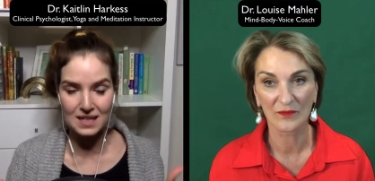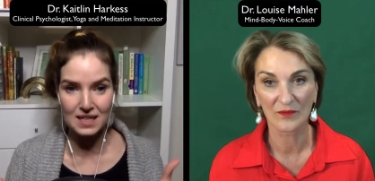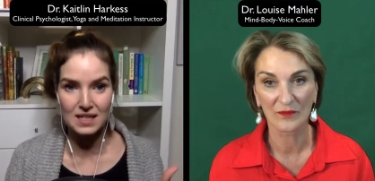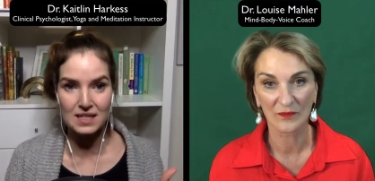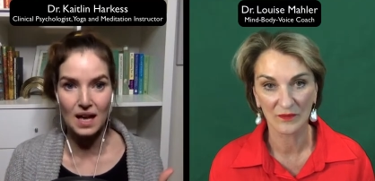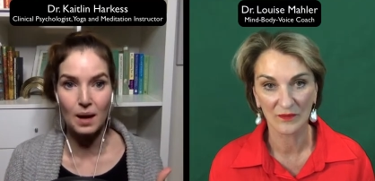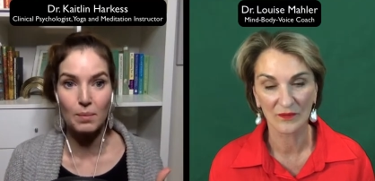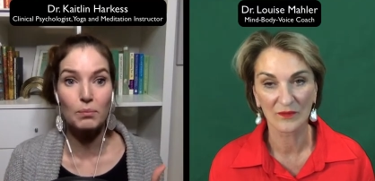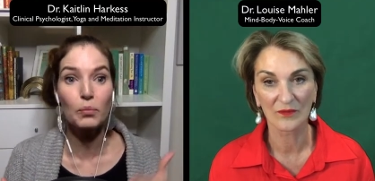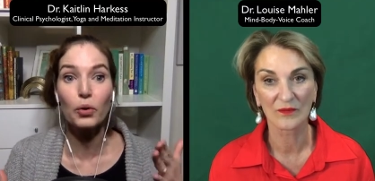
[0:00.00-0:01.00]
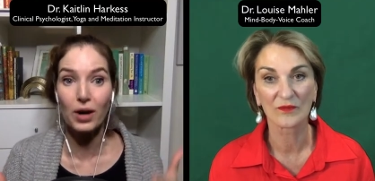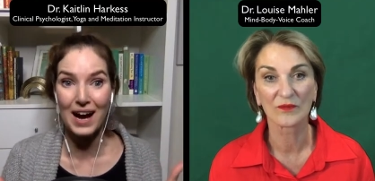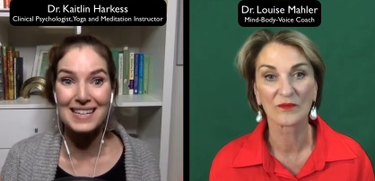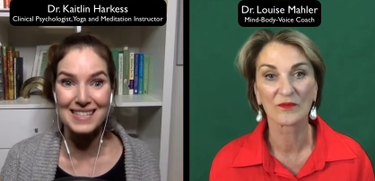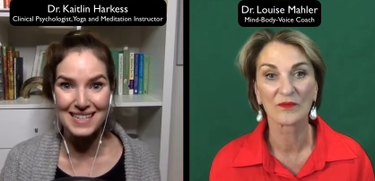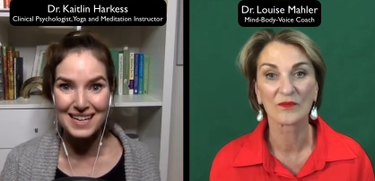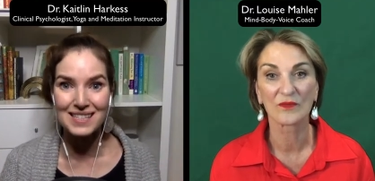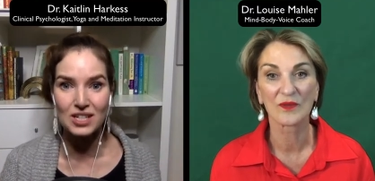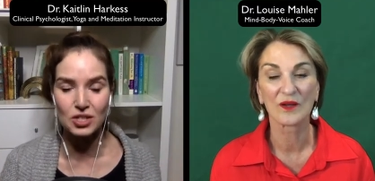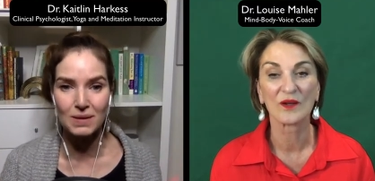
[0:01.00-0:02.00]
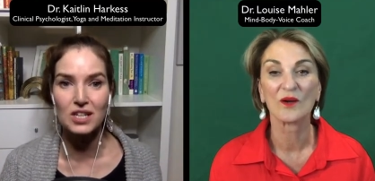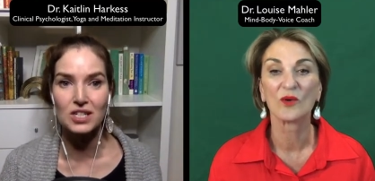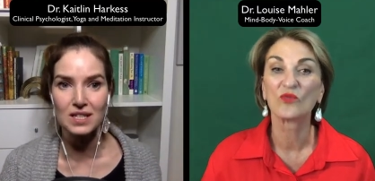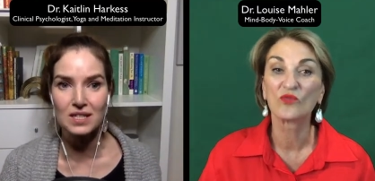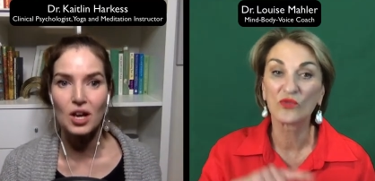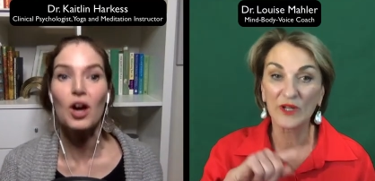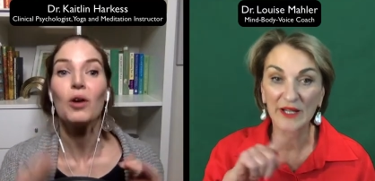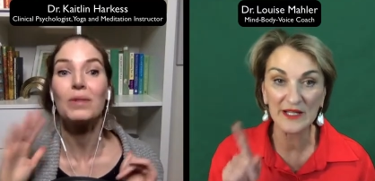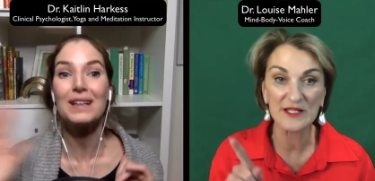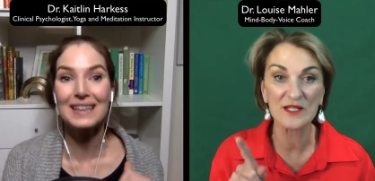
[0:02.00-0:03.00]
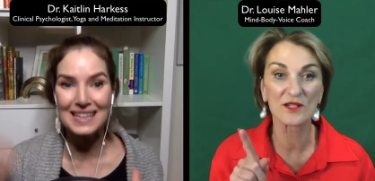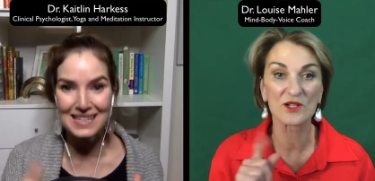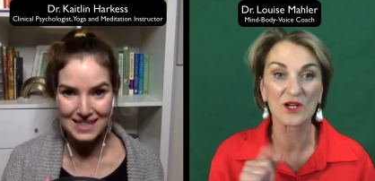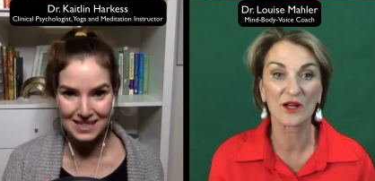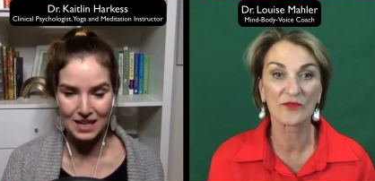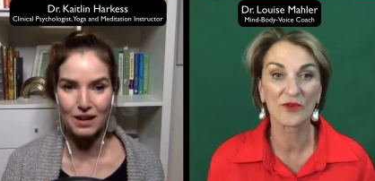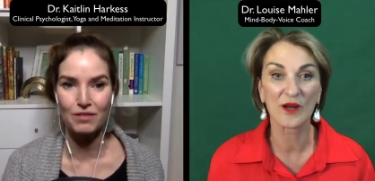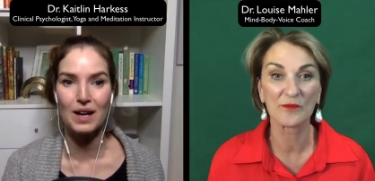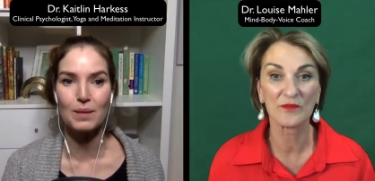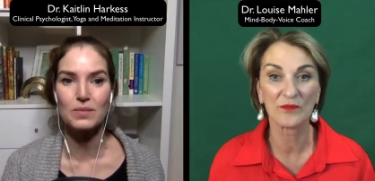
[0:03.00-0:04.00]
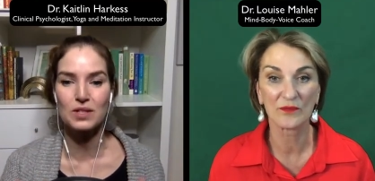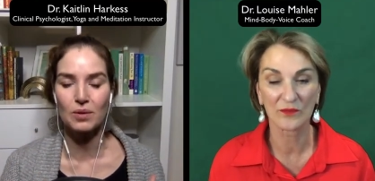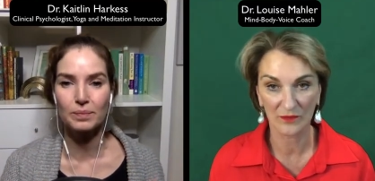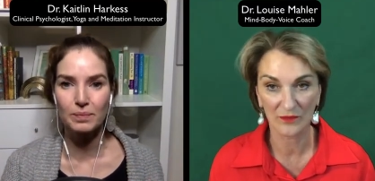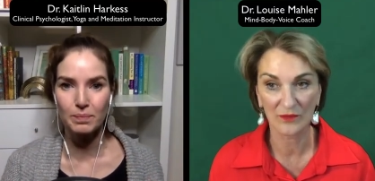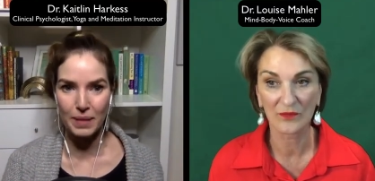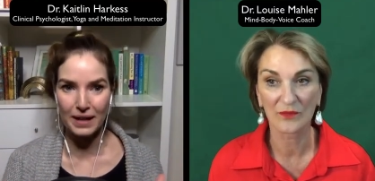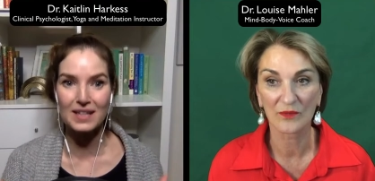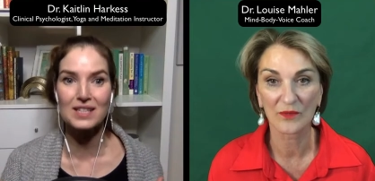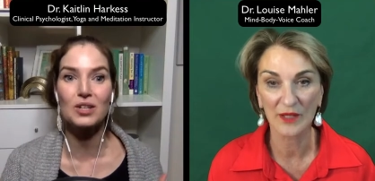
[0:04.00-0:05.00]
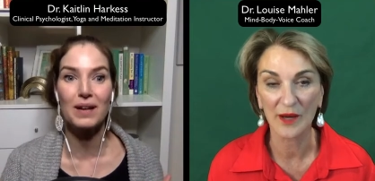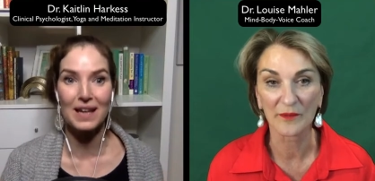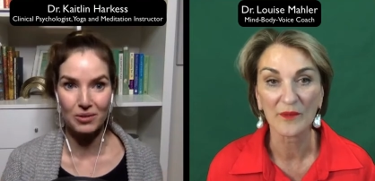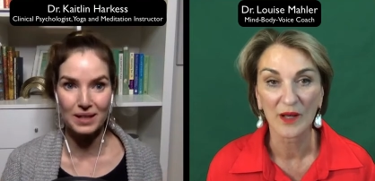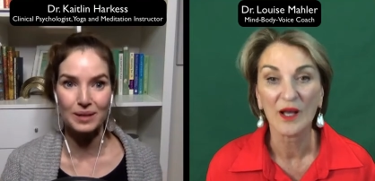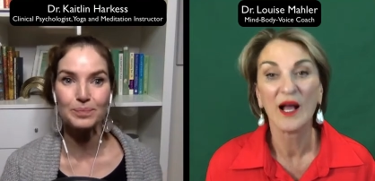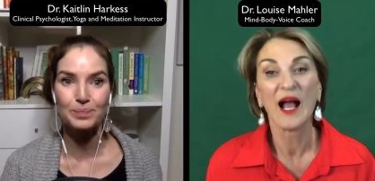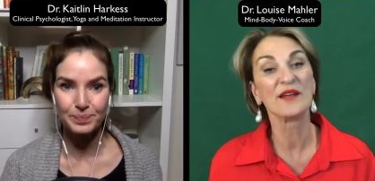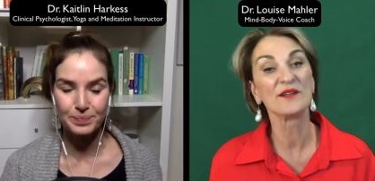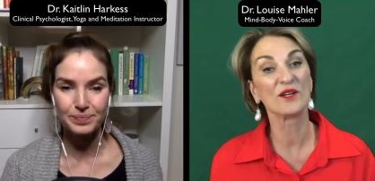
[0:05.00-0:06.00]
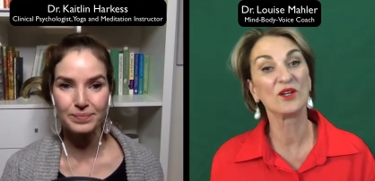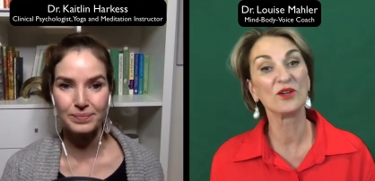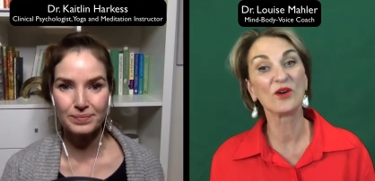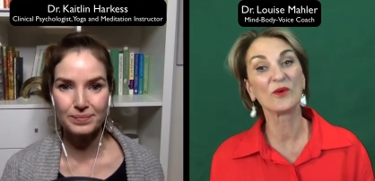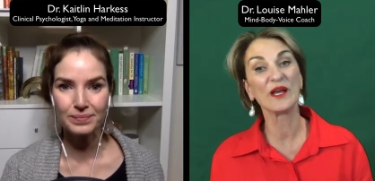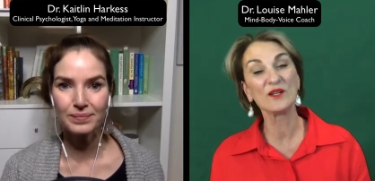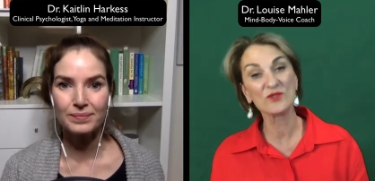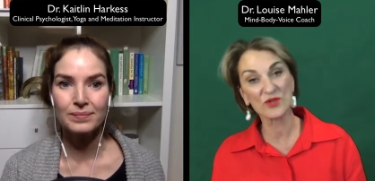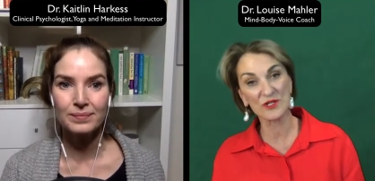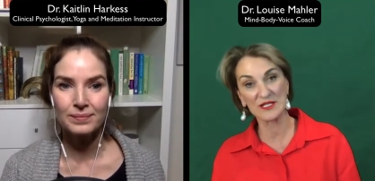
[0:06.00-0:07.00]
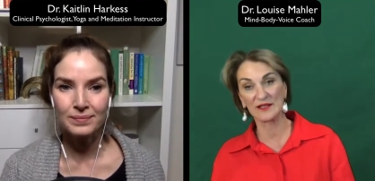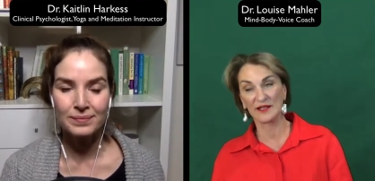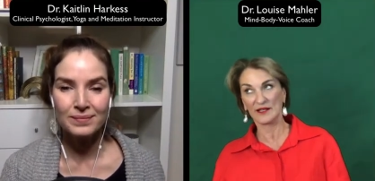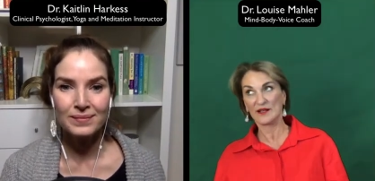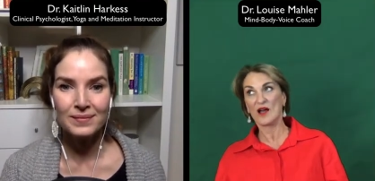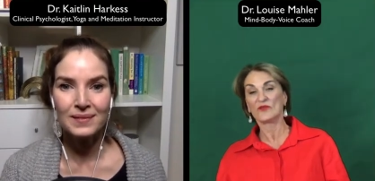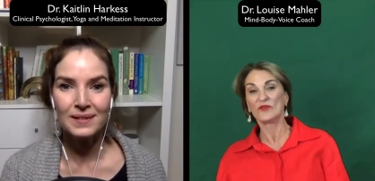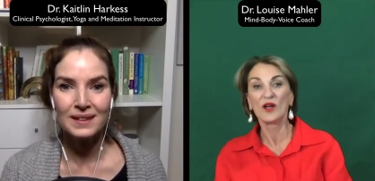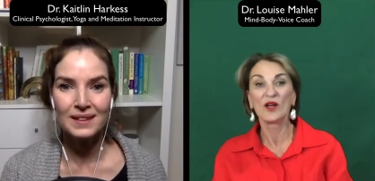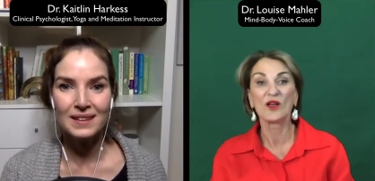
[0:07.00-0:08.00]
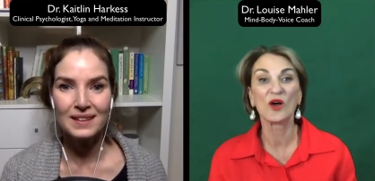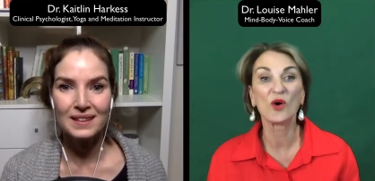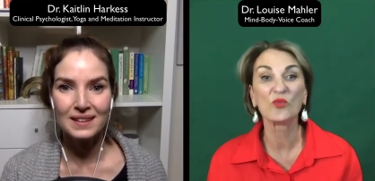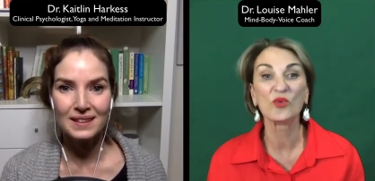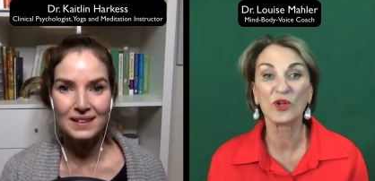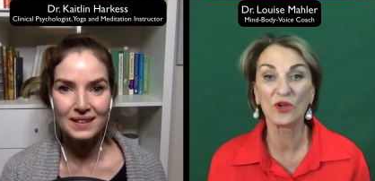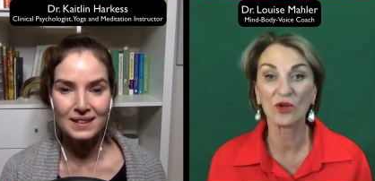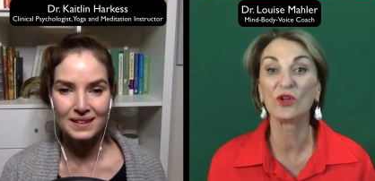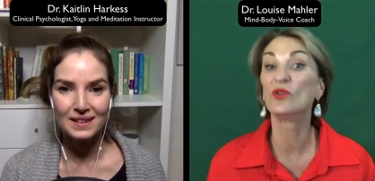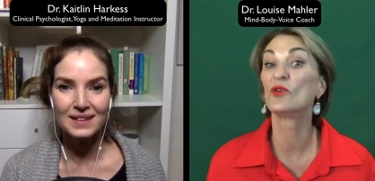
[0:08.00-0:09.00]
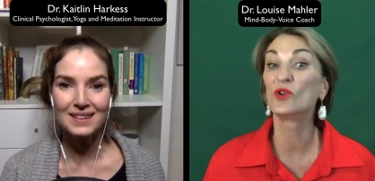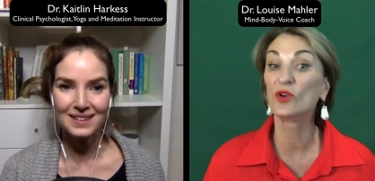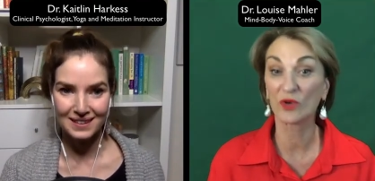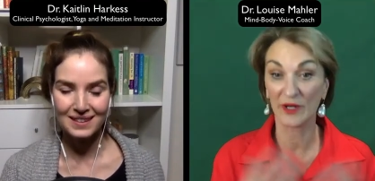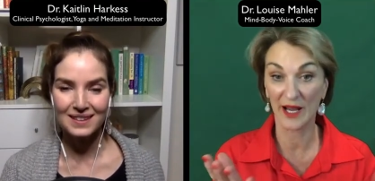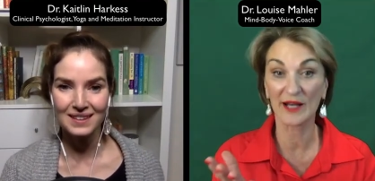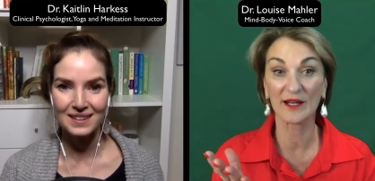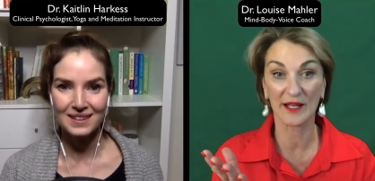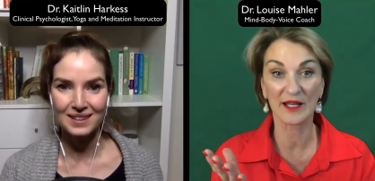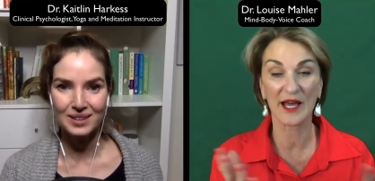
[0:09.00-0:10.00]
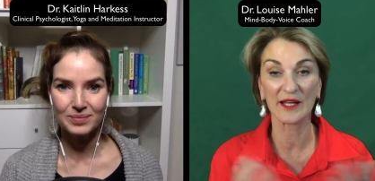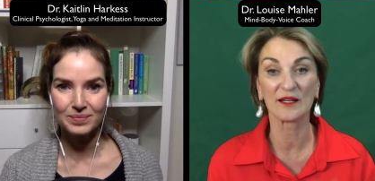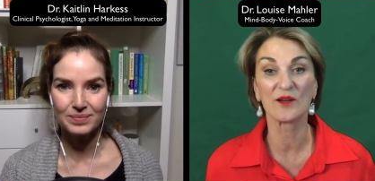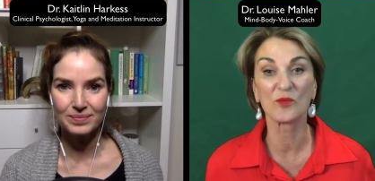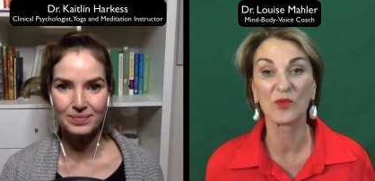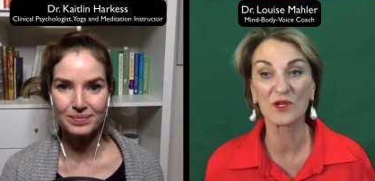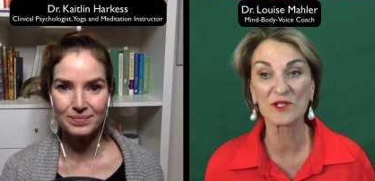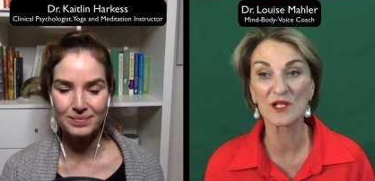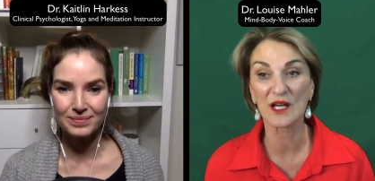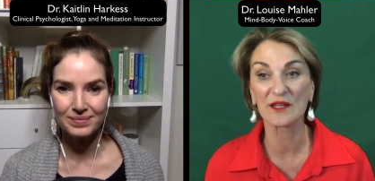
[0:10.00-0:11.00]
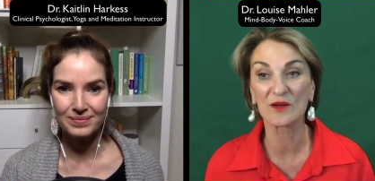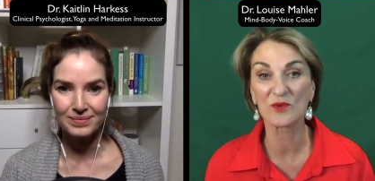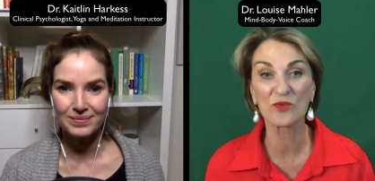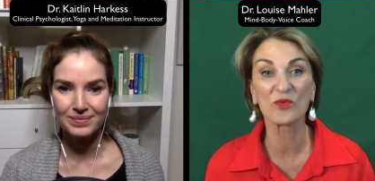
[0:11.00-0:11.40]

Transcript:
Speaker 1: these um, more high stakes situations. Release, Release the, the diaphragm. diaphragm. So belly is going out and in.
Speaker 2: And you know, interesting enough, you, you, know, you're in Adelaide, Kaitlin, and one day there was a